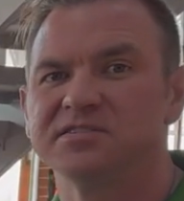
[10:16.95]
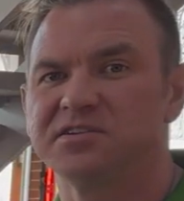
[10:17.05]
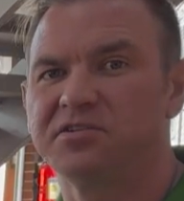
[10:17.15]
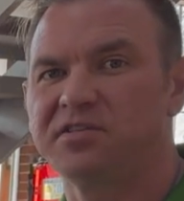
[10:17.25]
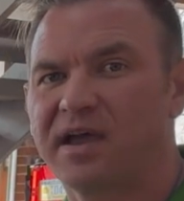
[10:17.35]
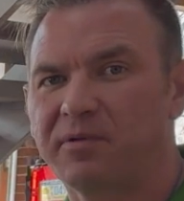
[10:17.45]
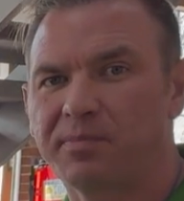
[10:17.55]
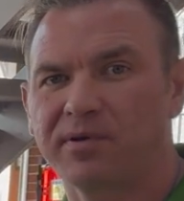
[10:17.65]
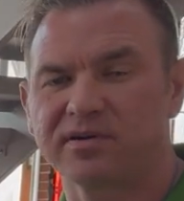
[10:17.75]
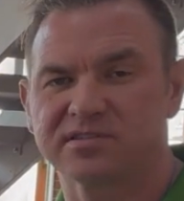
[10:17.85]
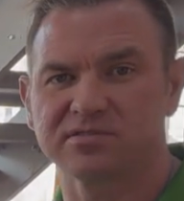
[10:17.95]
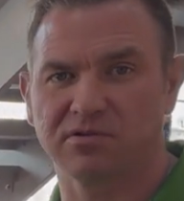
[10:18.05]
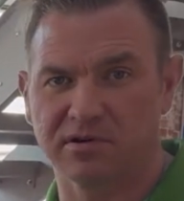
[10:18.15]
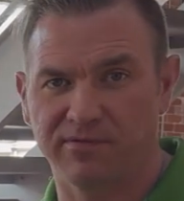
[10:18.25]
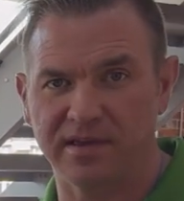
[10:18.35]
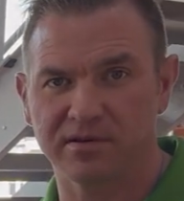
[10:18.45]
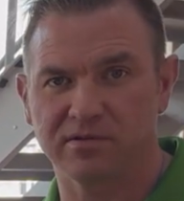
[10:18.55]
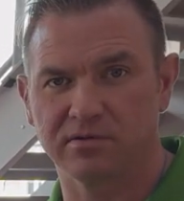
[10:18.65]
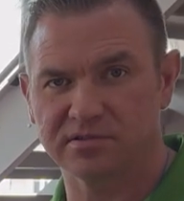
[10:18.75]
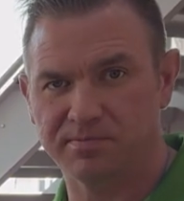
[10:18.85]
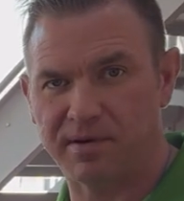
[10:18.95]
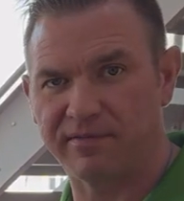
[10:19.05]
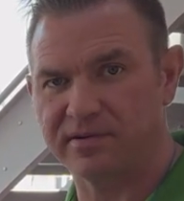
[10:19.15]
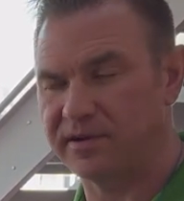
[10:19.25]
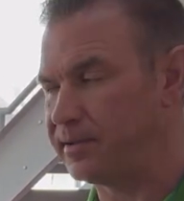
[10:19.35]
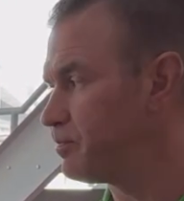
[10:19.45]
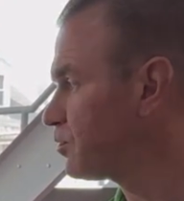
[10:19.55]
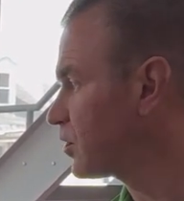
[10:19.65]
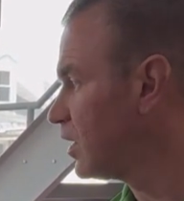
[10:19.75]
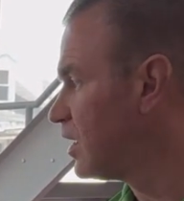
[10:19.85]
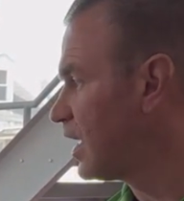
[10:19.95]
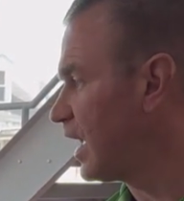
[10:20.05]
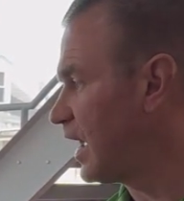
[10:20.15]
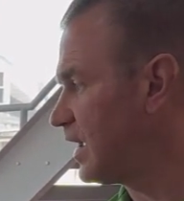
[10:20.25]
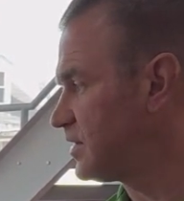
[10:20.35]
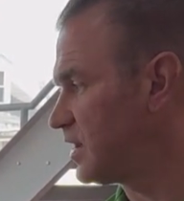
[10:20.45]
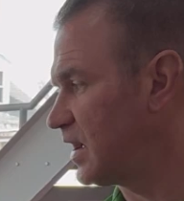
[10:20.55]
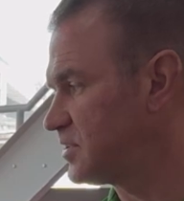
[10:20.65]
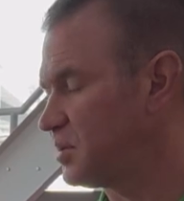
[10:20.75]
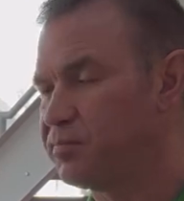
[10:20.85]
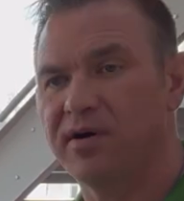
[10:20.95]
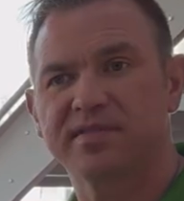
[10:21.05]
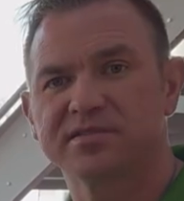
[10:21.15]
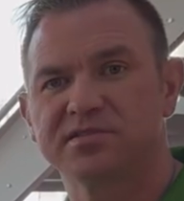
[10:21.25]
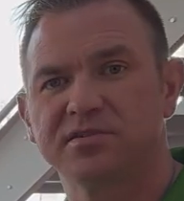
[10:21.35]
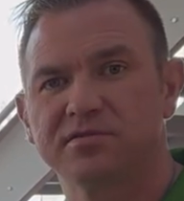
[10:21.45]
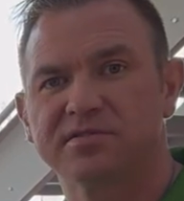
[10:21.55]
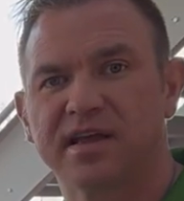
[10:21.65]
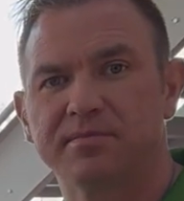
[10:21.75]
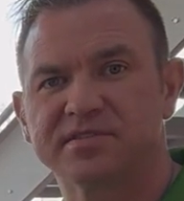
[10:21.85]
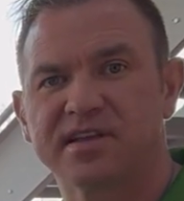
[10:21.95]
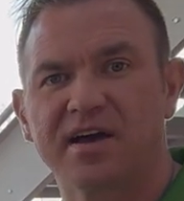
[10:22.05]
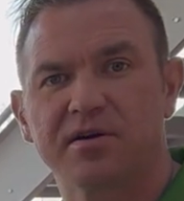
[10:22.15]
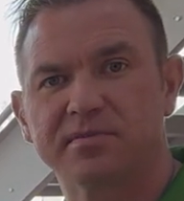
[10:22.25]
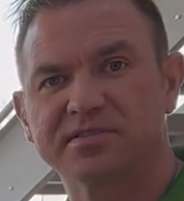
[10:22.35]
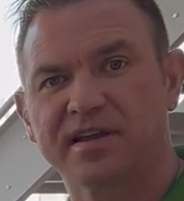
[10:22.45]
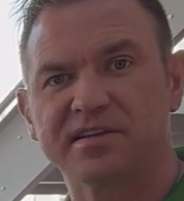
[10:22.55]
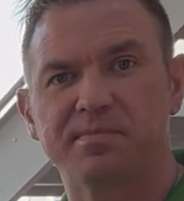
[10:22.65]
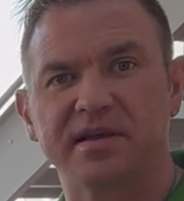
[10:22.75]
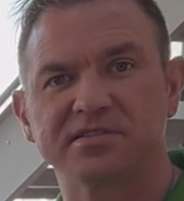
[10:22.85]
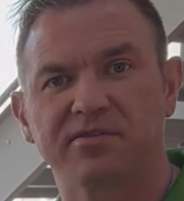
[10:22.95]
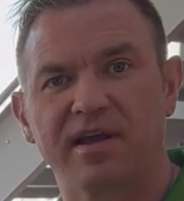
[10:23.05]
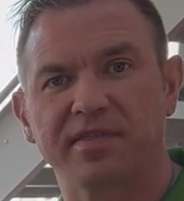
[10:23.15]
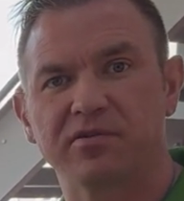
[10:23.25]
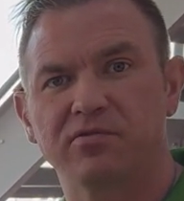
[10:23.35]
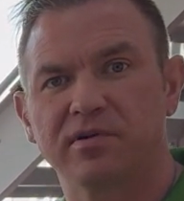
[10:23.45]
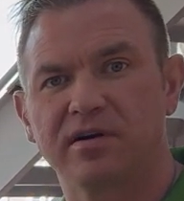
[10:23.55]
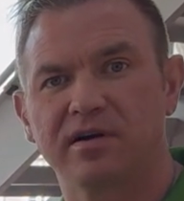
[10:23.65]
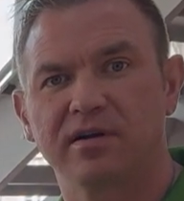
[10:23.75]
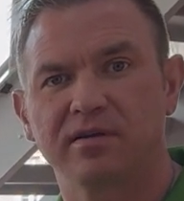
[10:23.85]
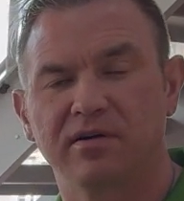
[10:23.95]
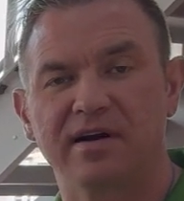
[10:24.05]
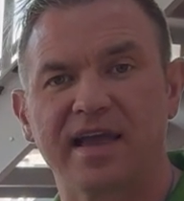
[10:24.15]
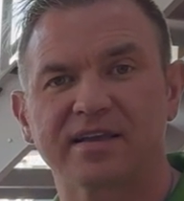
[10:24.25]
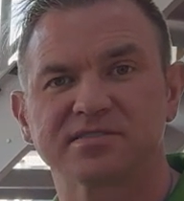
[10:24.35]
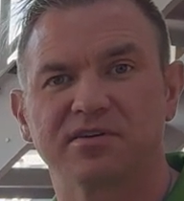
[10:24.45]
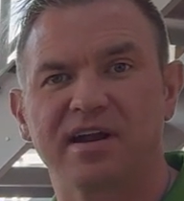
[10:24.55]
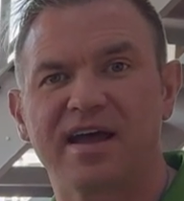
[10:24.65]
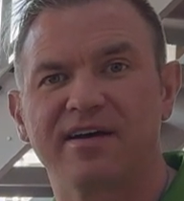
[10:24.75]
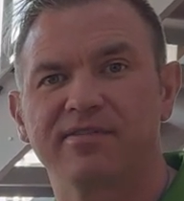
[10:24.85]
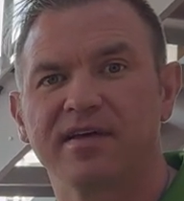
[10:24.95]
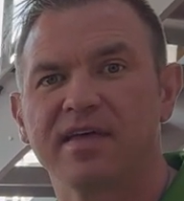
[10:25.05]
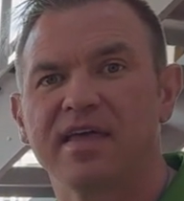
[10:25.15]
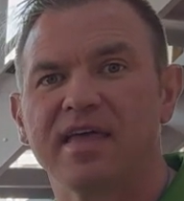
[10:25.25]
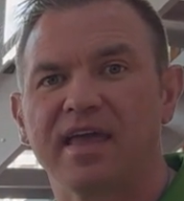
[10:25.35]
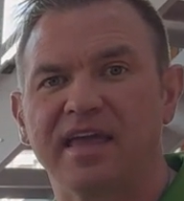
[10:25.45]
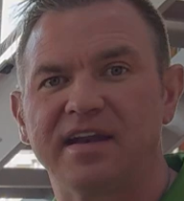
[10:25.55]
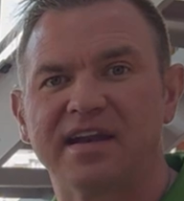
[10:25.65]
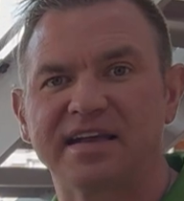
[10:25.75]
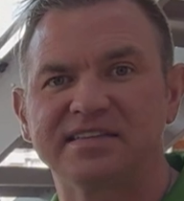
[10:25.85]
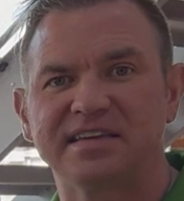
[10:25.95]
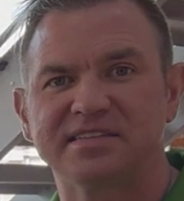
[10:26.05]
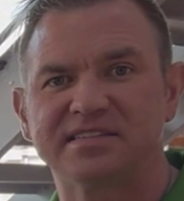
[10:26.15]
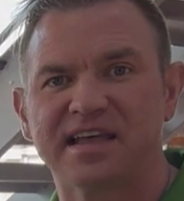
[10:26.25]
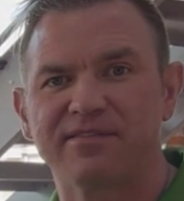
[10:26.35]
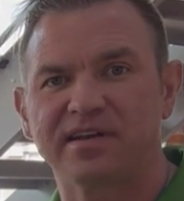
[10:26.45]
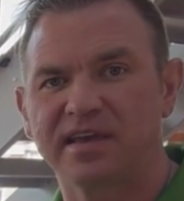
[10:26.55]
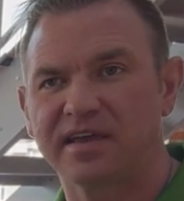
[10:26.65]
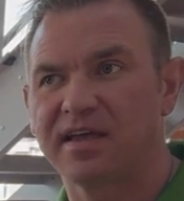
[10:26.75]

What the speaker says: She knew that we purchased older vehicles, Beverly, and she bought this used at Misano Mercedes-Benz around the corner on Lancaster Ave in 1970.